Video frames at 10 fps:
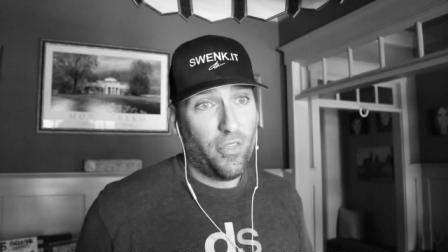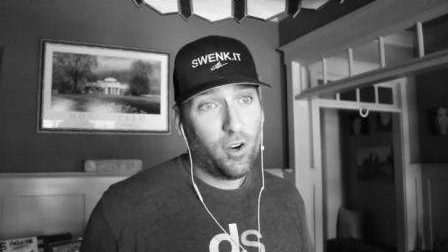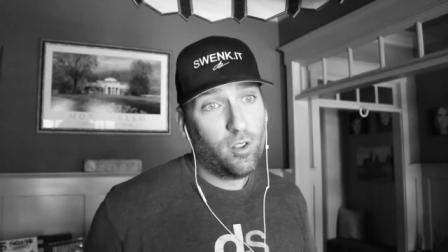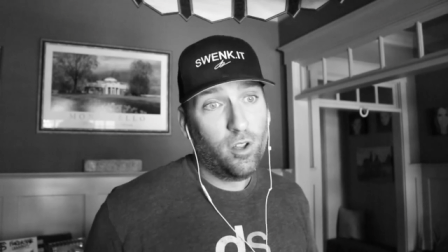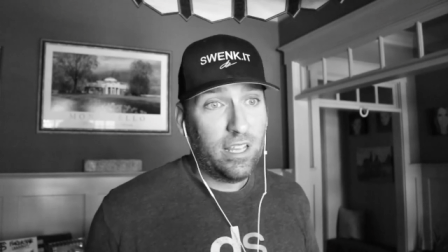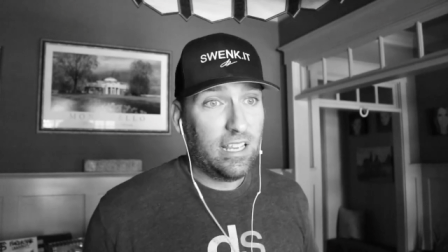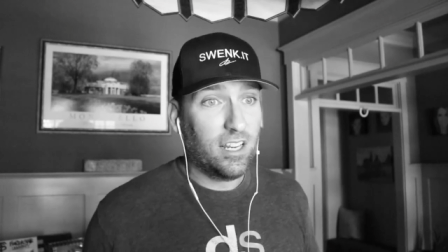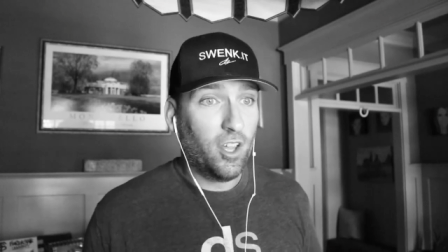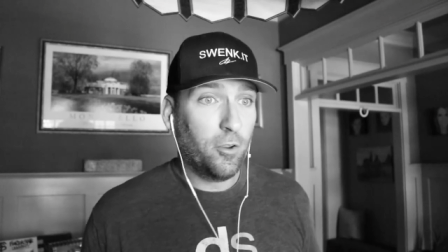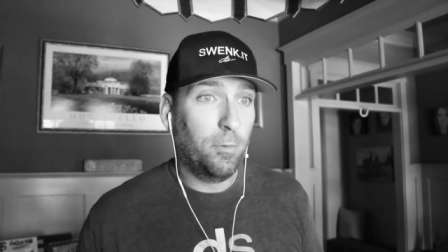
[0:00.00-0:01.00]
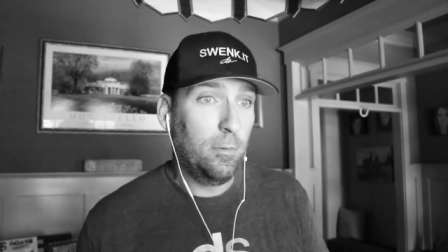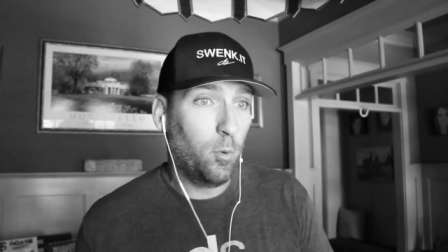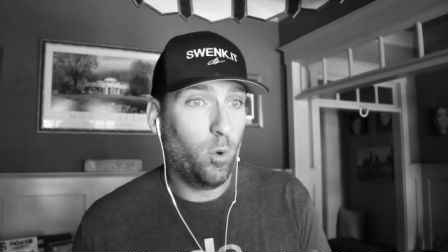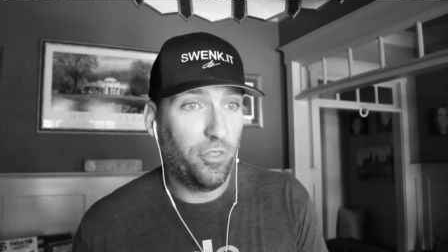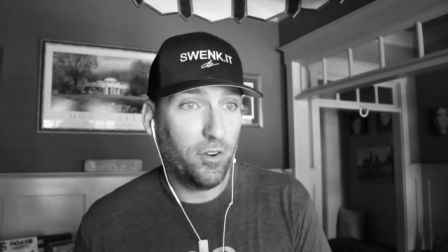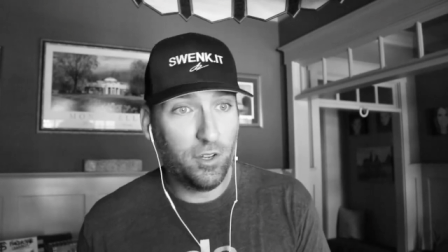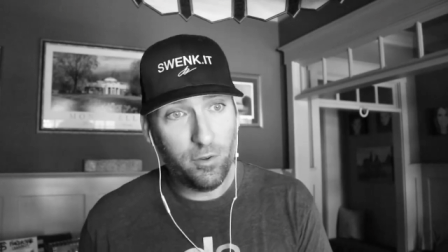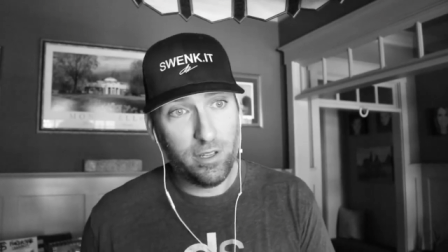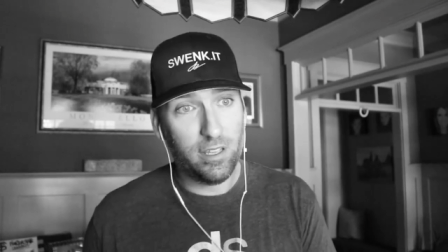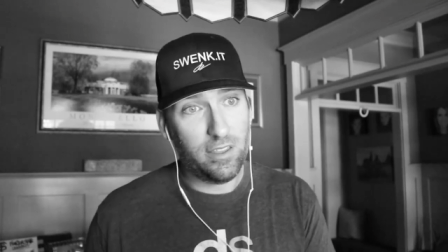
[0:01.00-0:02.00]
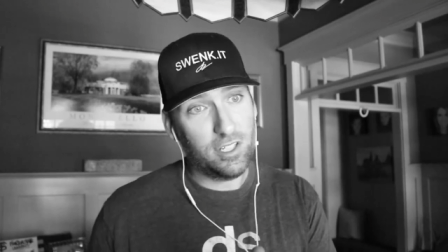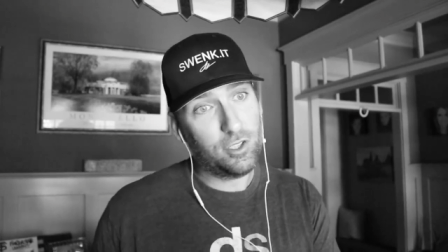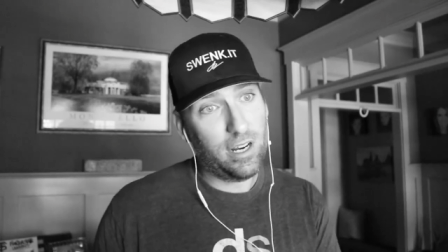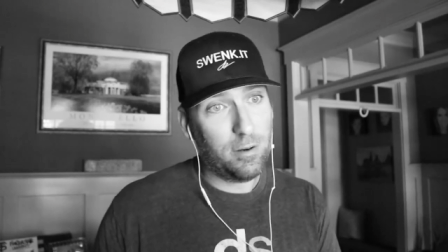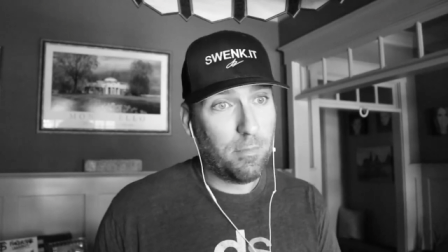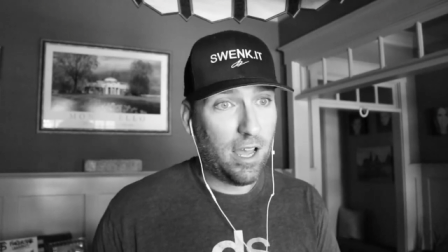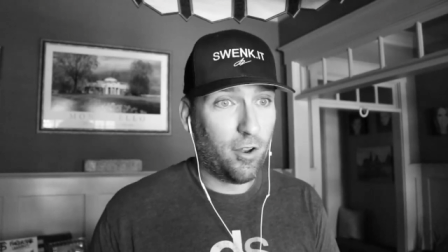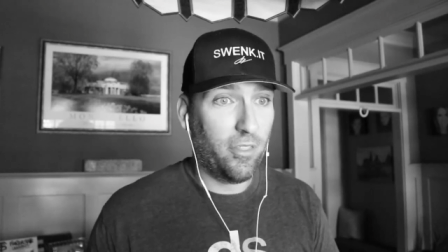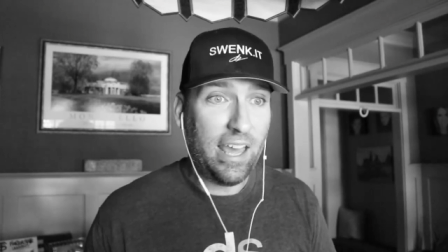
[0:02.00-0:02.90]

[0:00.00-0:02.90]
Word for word: they're looking at other people what they're doing and then trying to model